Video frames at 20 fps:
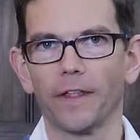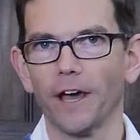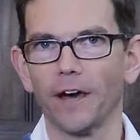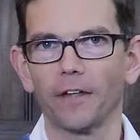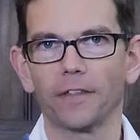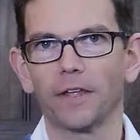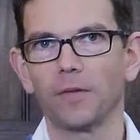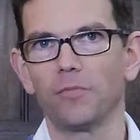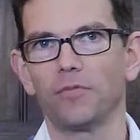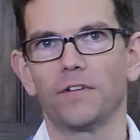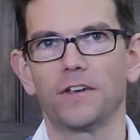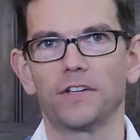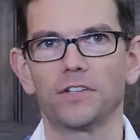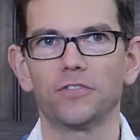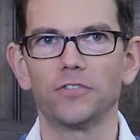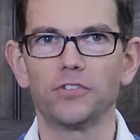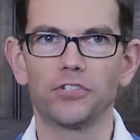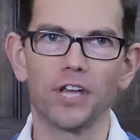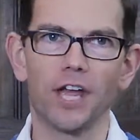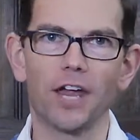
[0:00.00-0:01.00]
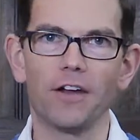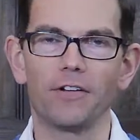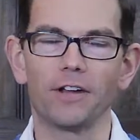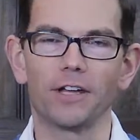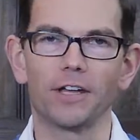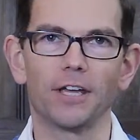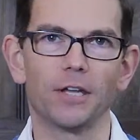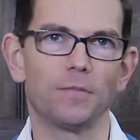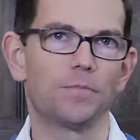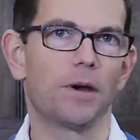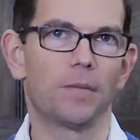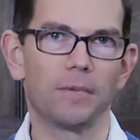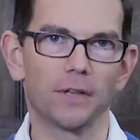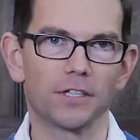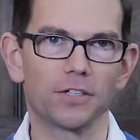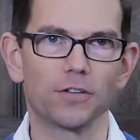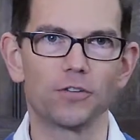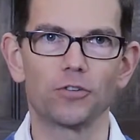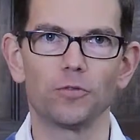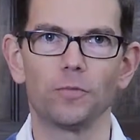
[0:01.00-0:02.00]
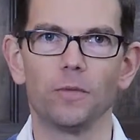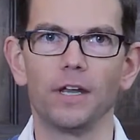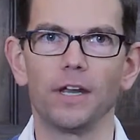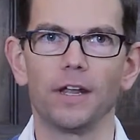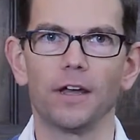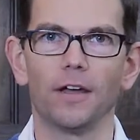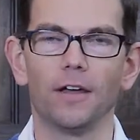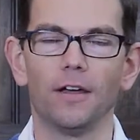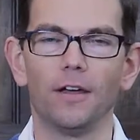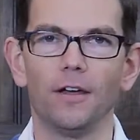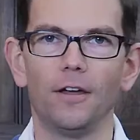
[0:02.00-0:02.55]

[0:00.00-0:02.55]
healthcare professionals sharing in public social media?